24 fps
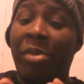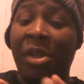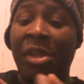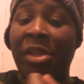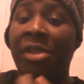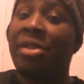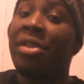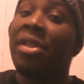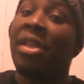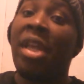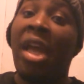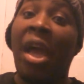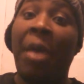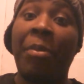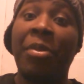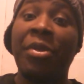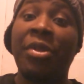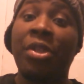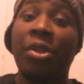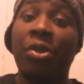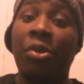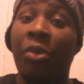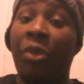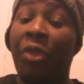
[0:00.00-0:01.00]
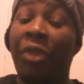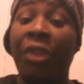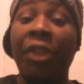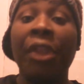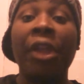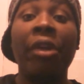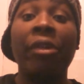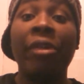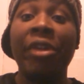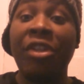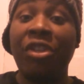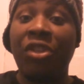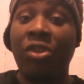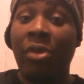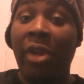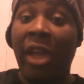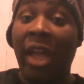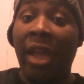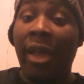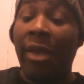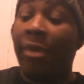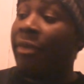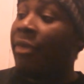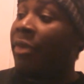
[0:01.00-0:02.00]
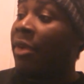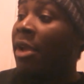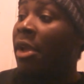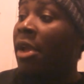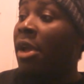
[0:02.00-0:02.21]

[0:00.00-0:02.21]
opinions of the episode, theories you have,